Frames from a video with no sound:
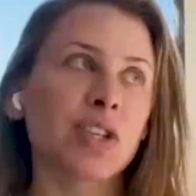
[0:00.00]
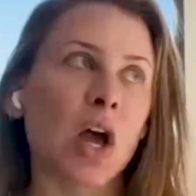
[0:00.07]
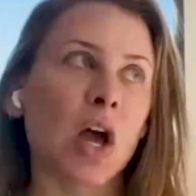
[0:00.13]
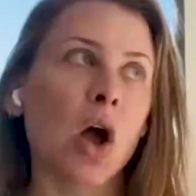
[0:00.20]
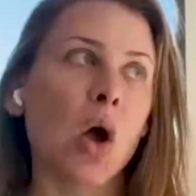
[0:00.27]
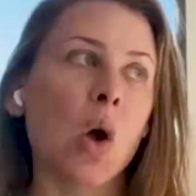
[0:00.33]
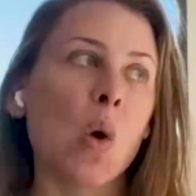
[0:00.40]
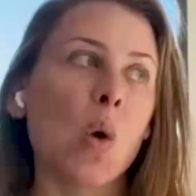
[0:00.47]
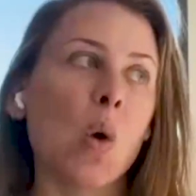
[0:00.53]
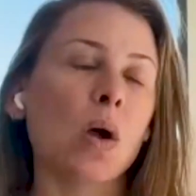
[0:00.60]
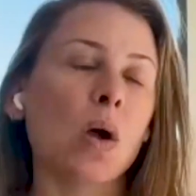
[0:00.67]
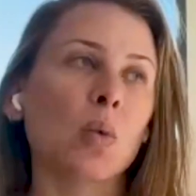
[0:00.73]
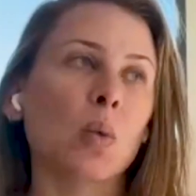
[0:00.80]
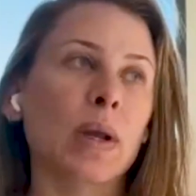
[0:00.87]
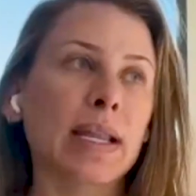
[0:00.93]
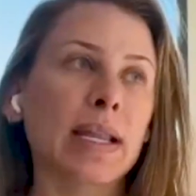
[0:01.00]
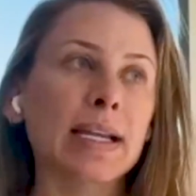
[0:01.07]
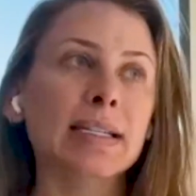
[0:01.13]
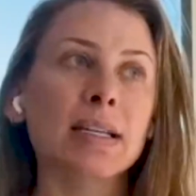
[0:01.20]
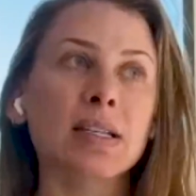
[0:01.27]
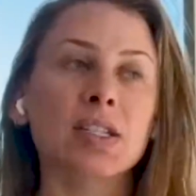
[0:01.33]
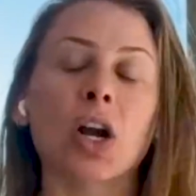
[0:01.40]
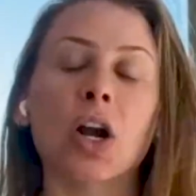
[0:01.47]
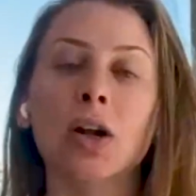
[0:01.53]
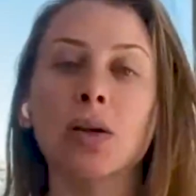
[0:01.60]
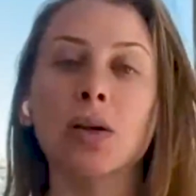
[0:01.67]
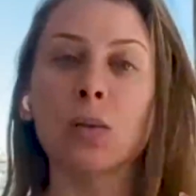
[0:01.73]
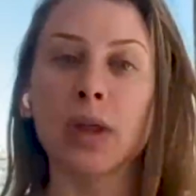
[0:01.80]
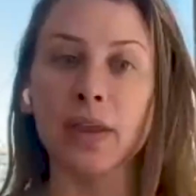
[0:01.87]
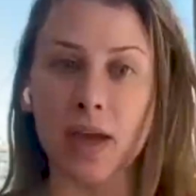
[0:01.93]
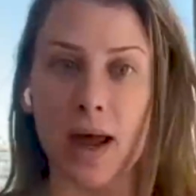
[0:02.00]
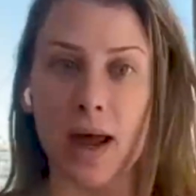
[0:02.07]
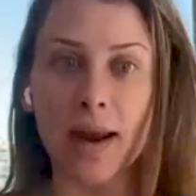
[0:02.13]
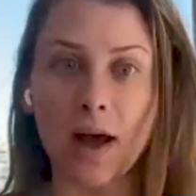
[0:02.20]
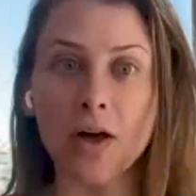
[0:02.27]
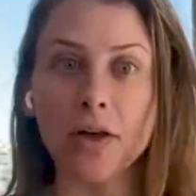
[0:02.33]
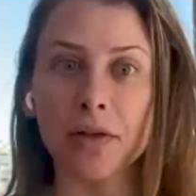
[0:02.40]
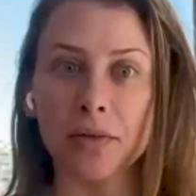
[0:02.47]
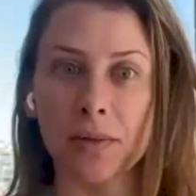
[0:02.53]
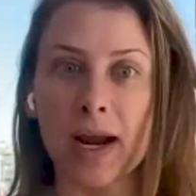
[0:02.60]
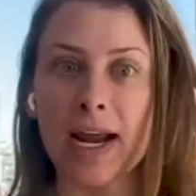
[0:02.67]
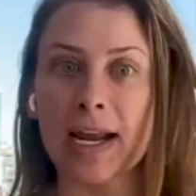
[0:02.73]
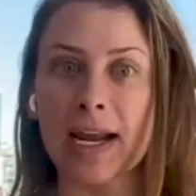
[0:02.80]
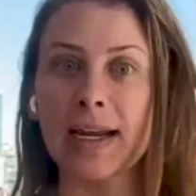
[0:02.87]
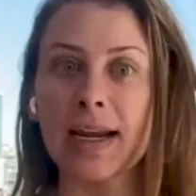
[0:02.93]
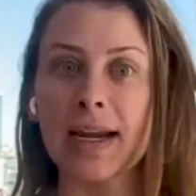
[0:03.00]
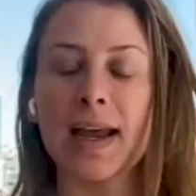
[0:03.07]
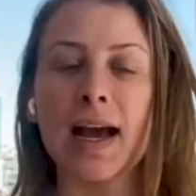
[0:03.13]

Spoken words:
So we like to start with gut health, right?